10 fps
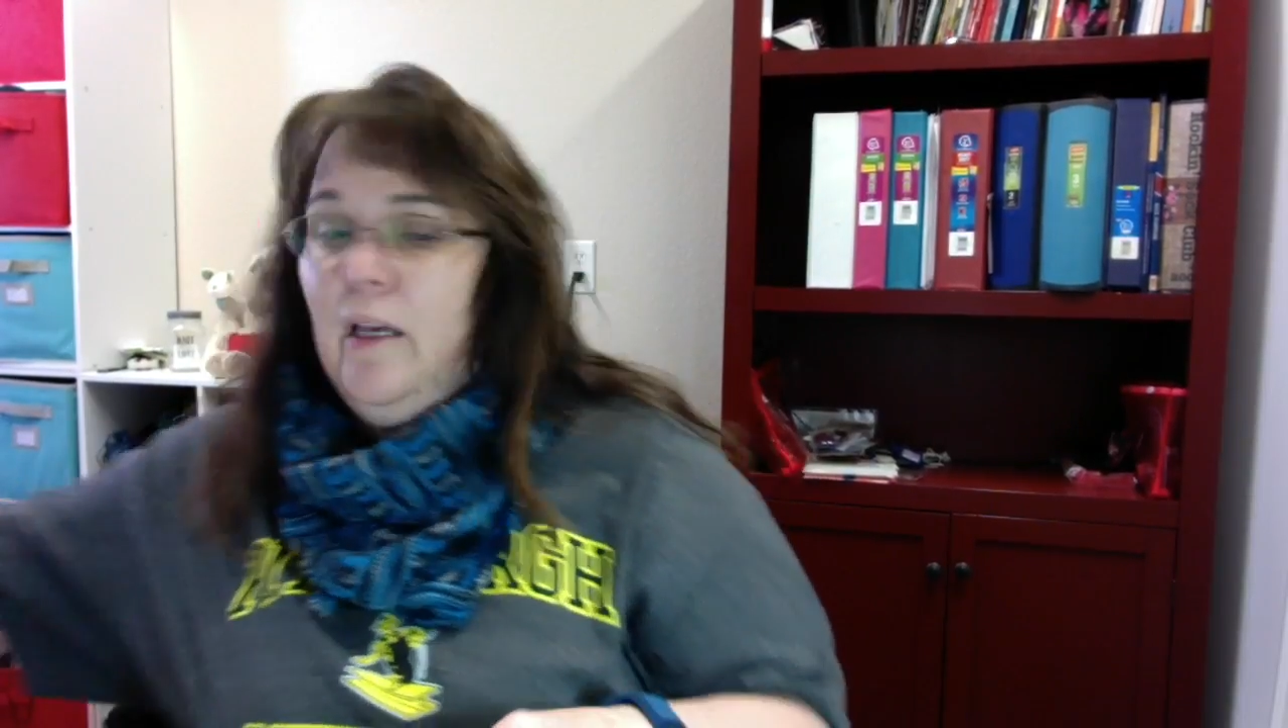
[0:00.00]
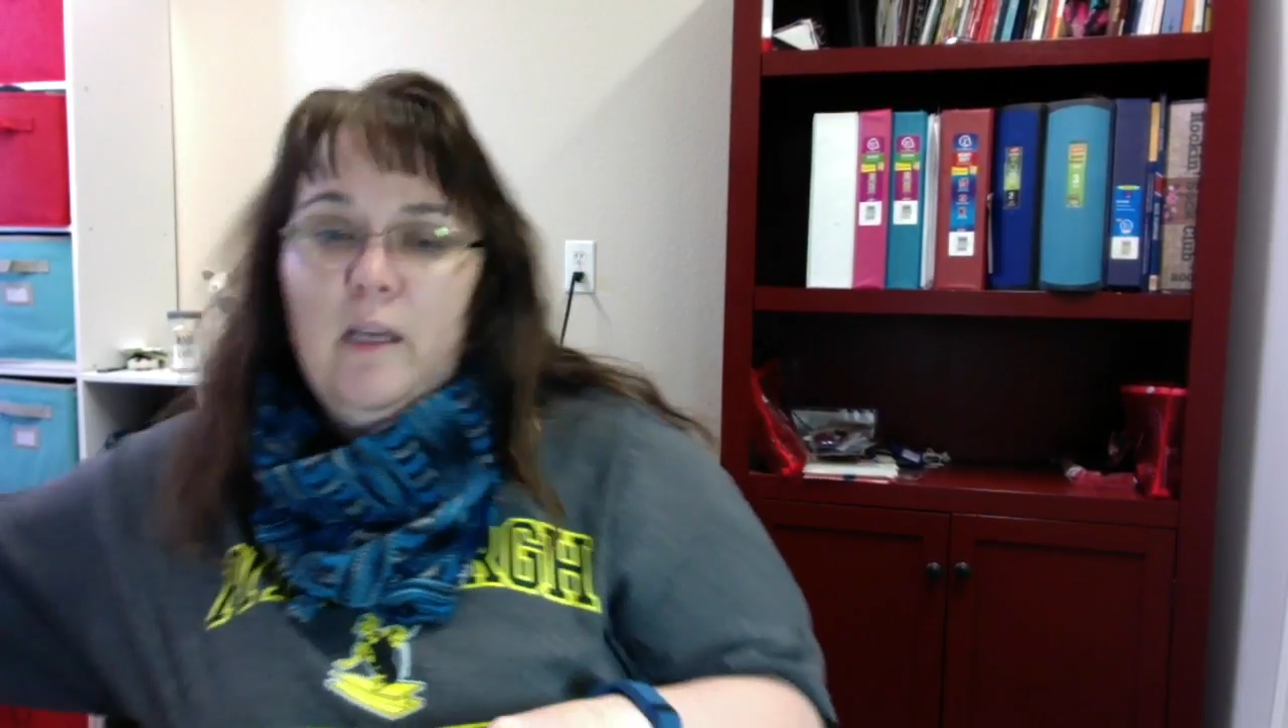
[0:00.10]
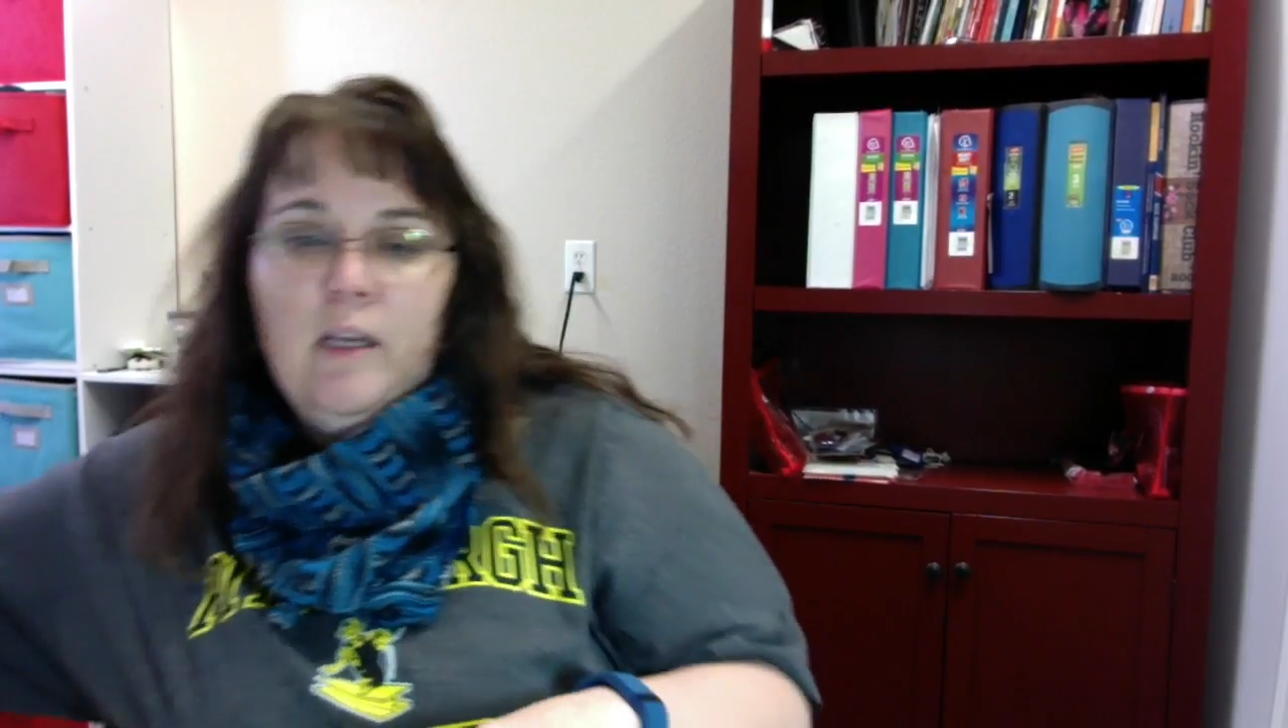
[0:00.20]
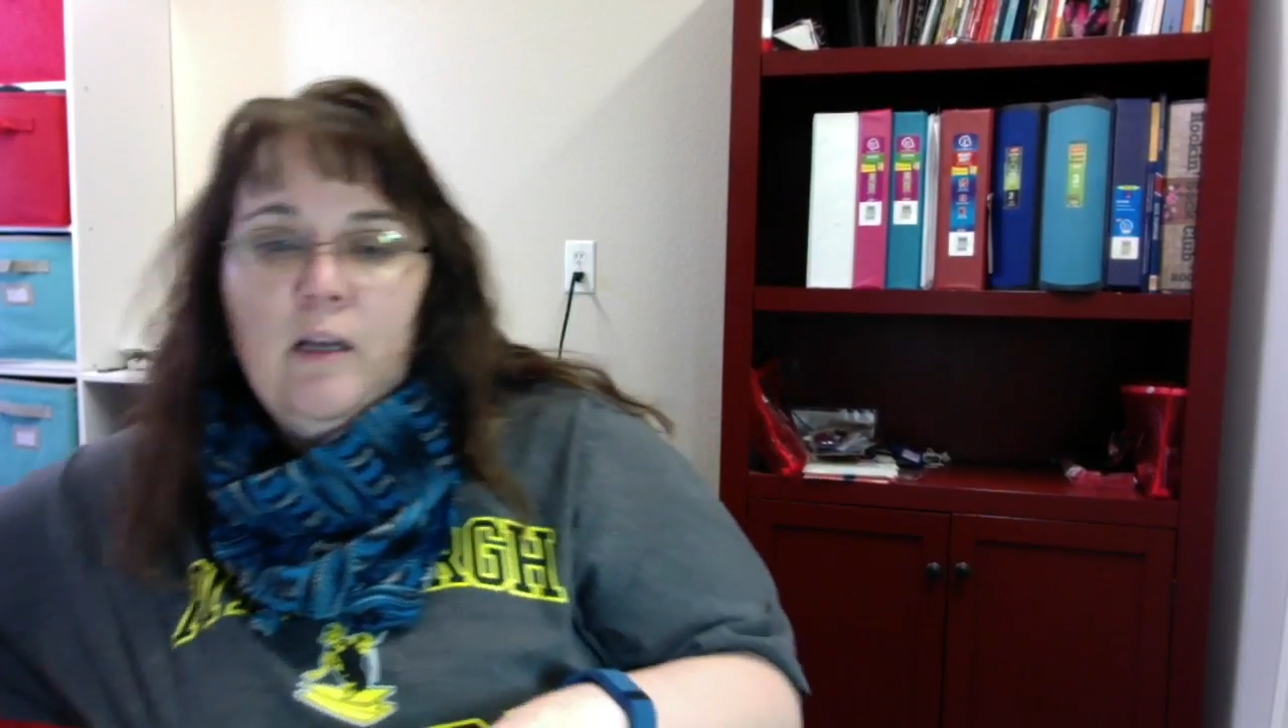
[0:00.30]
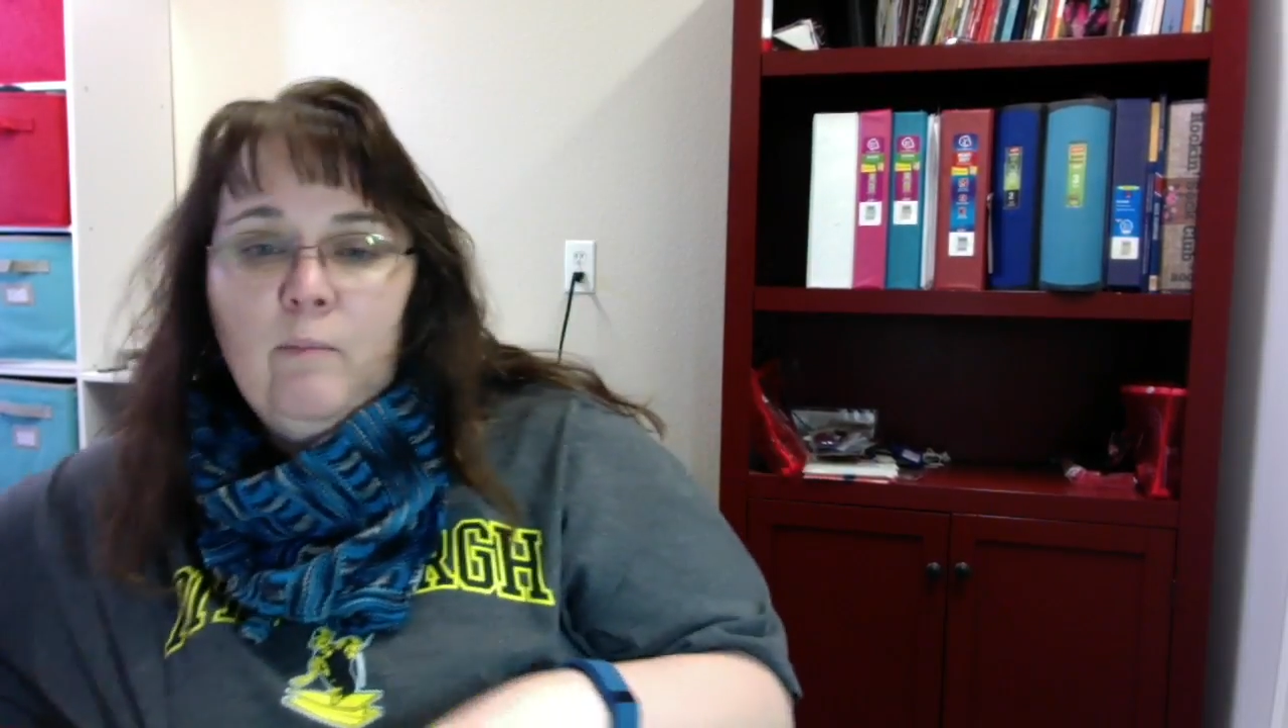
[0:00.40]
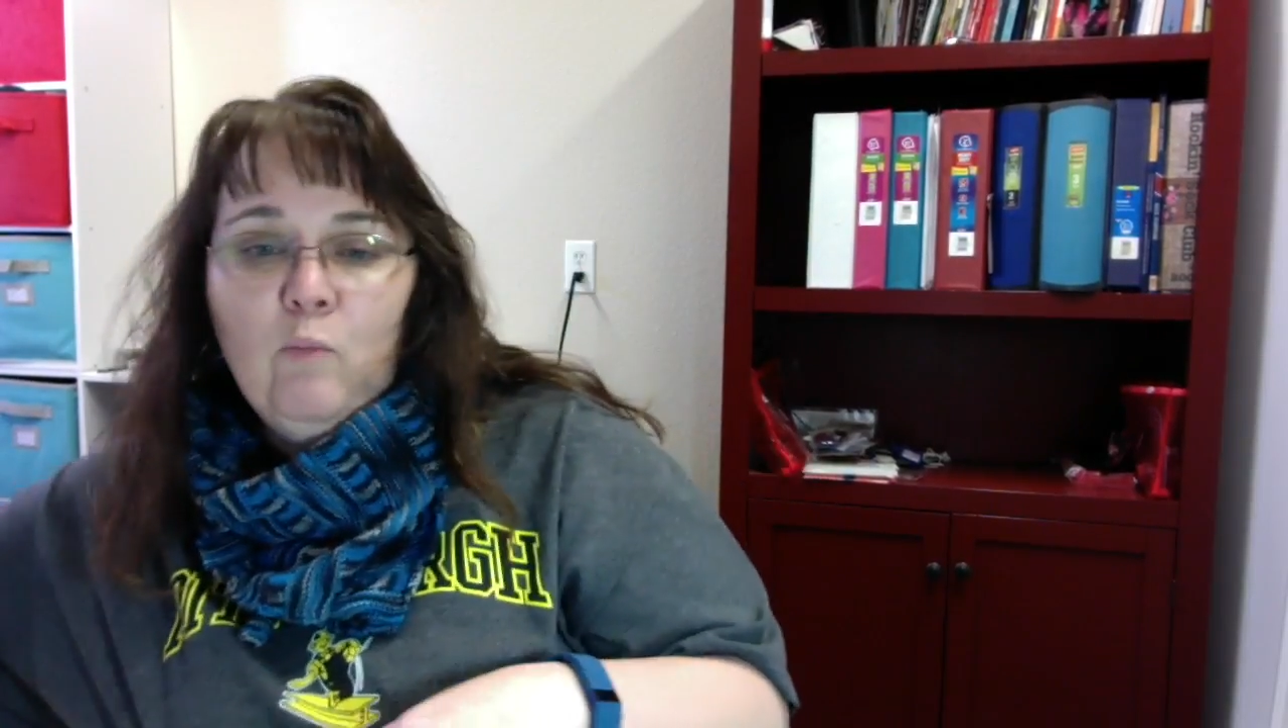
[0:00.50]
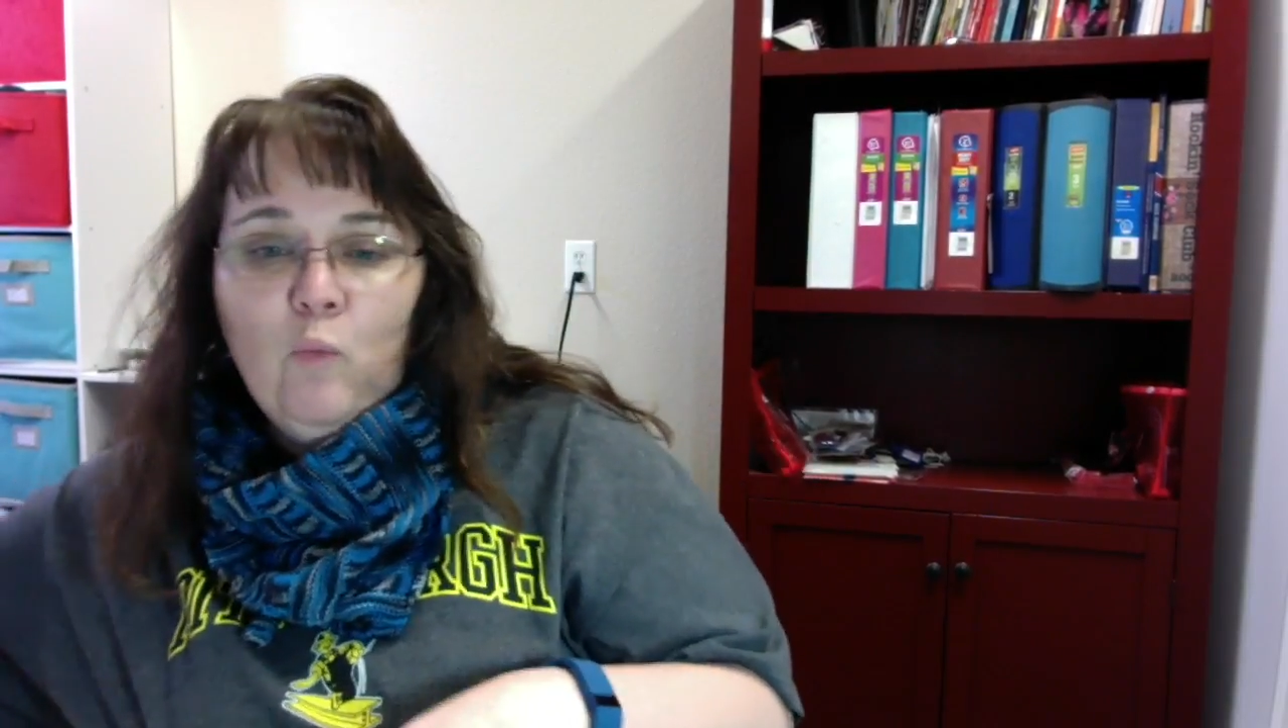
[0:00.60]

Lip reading: and I'm